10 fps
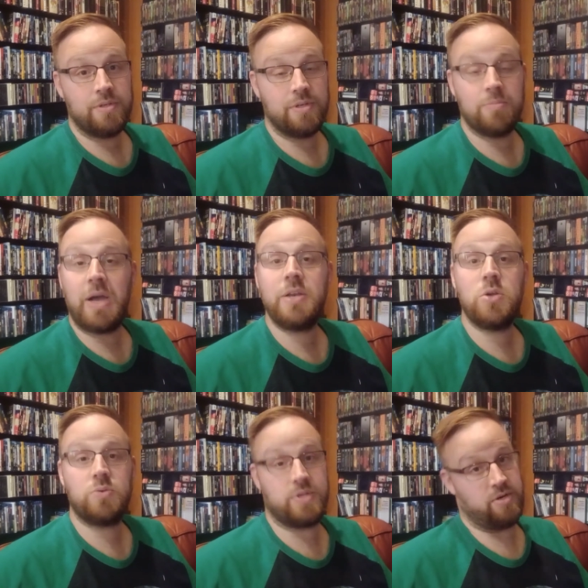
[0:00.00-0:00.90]
in my
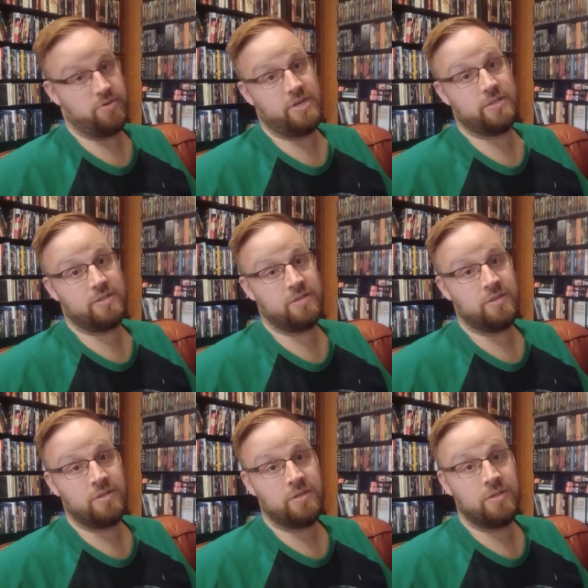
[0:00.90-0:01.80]
new series.
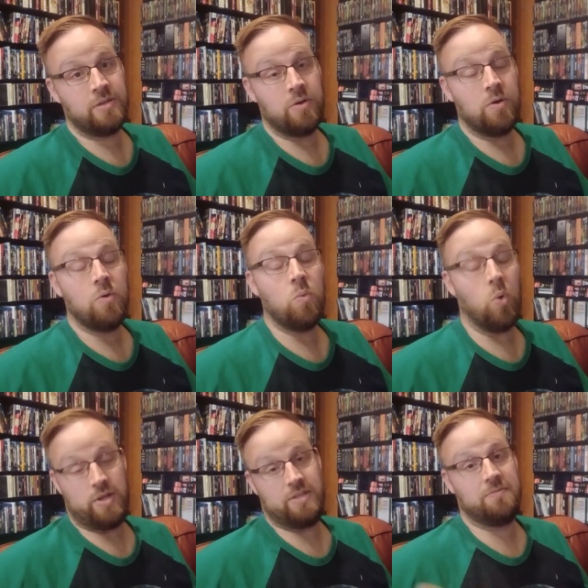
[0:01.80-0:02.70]

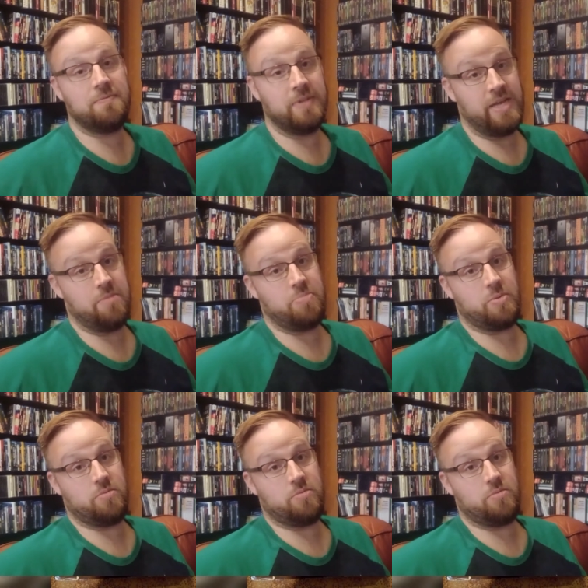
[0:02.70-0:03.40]
What the flip?